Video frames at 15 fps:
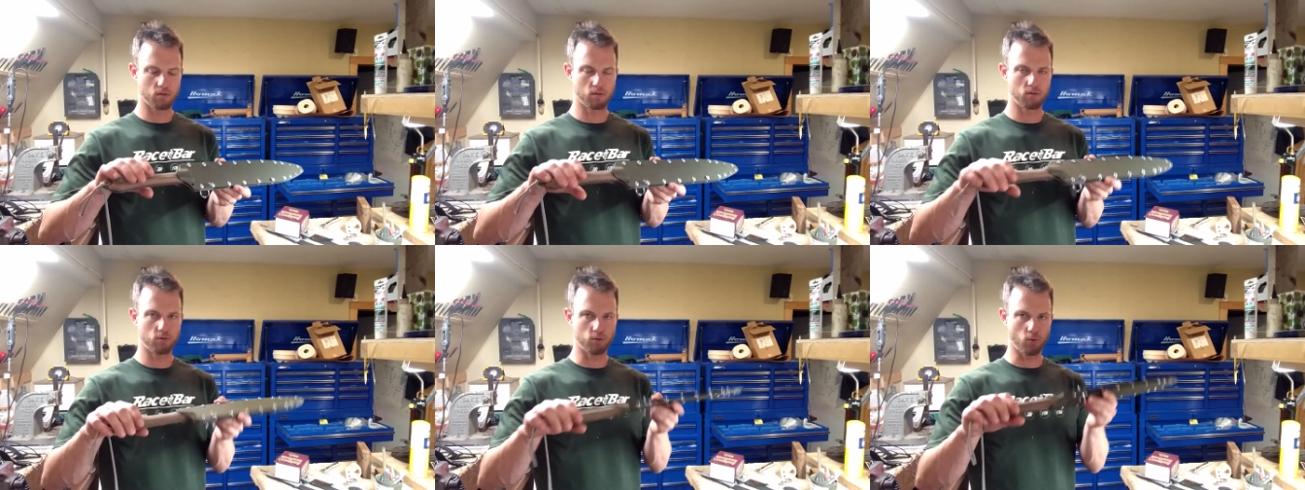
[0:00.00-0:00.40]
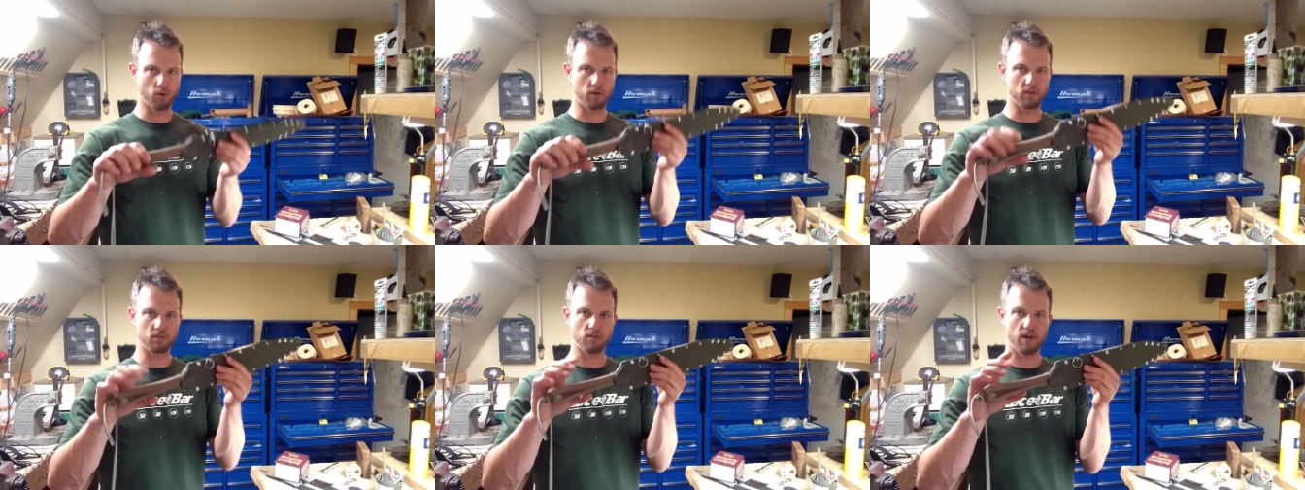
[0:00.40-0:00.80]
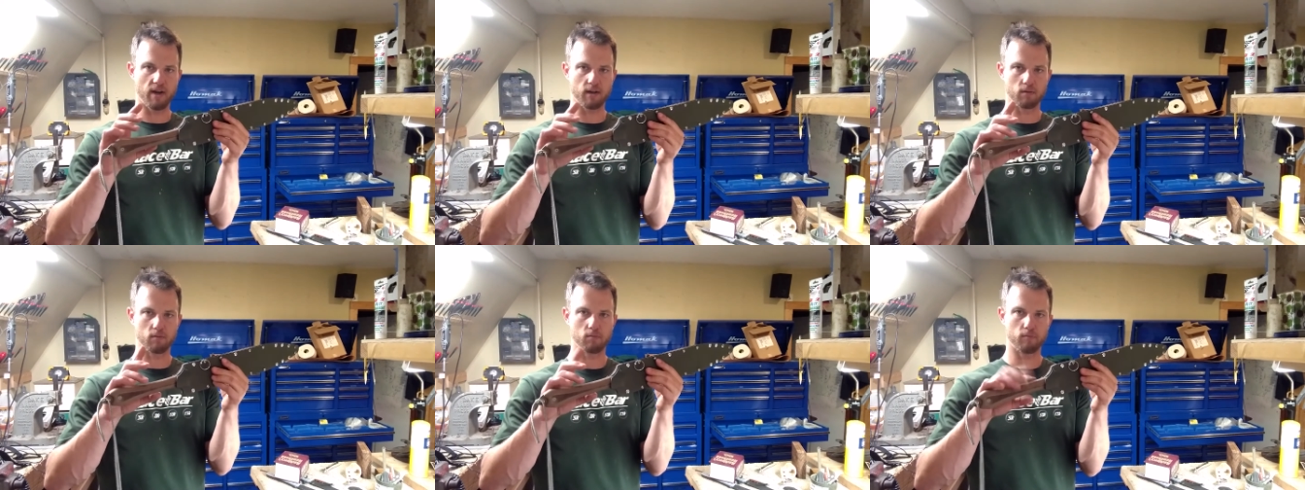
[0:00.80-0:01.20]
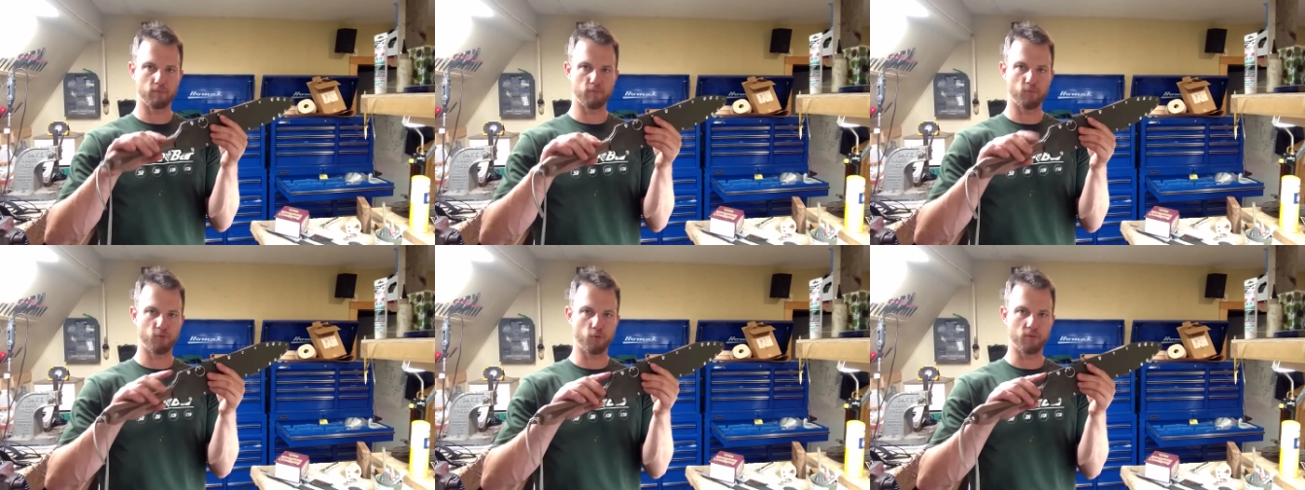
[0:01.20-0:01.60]
sword is not
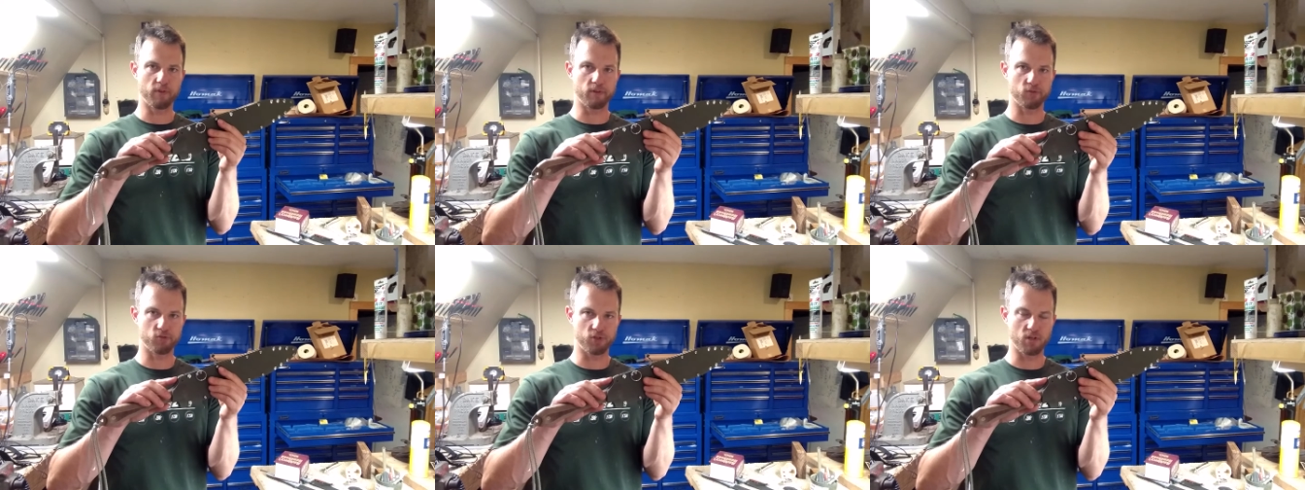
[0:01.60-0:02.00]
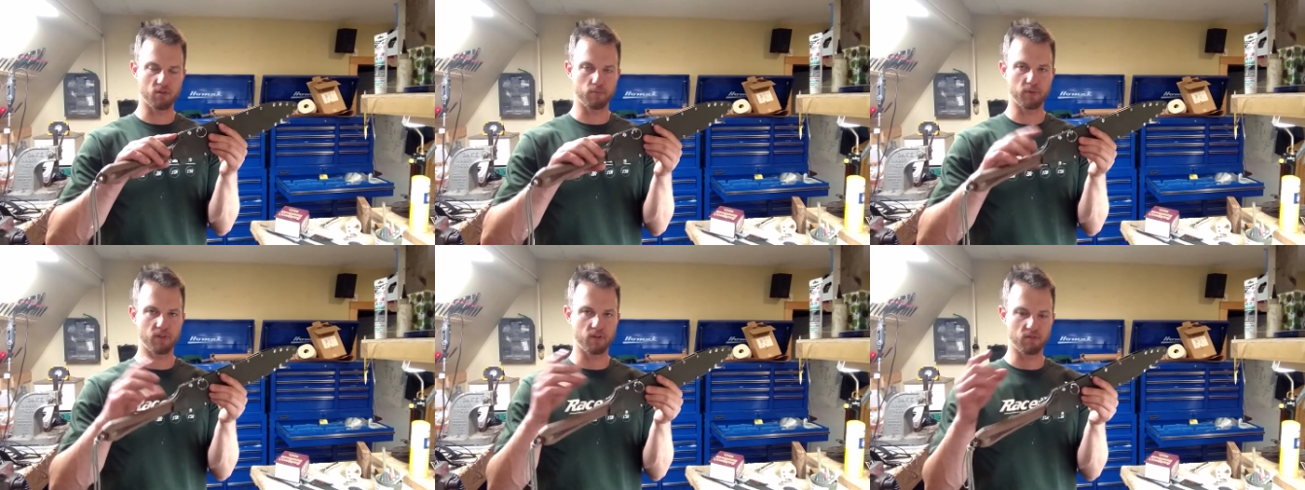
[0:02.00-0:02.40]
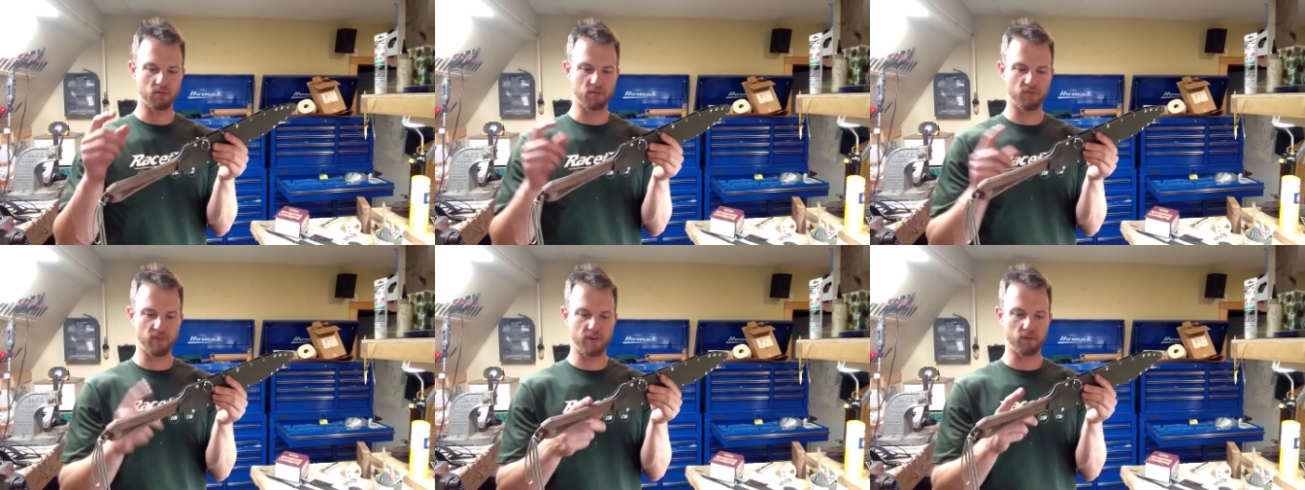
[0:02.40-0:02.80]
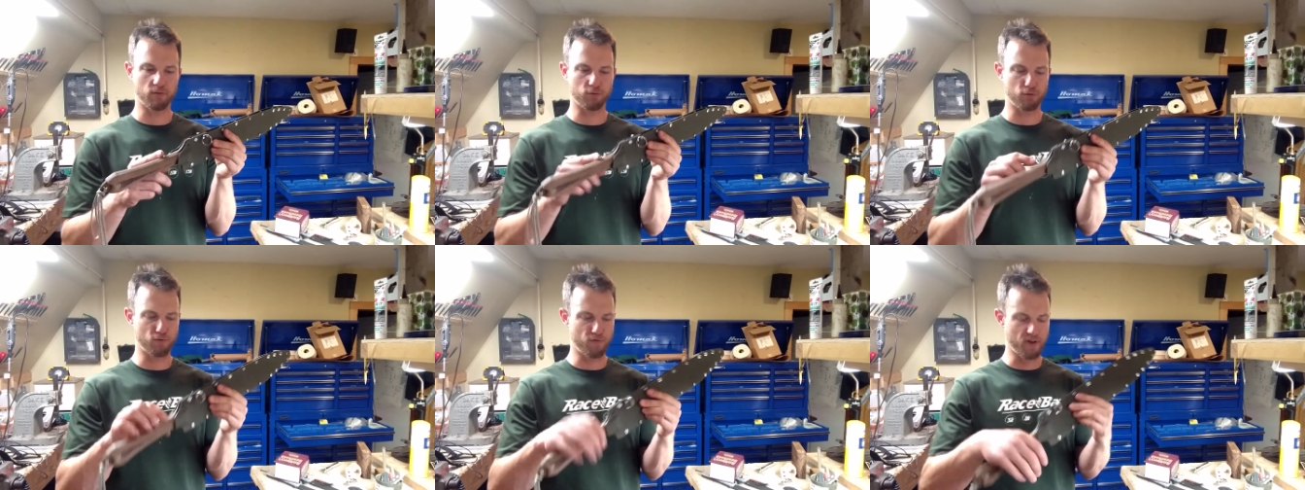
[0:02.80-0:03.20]
for this sheath because the panel's
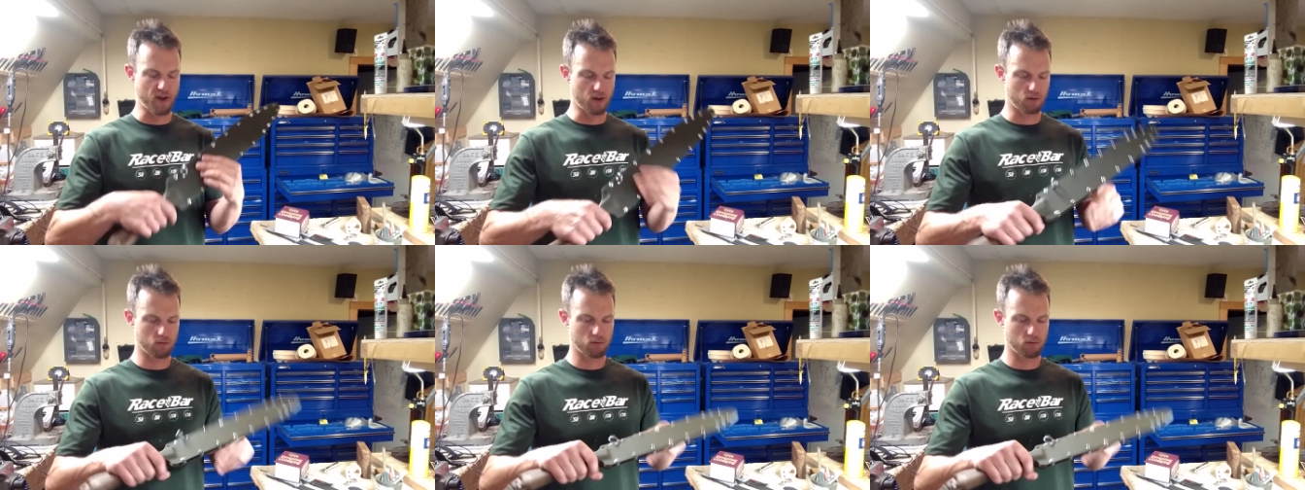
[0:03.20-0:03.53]
too fat.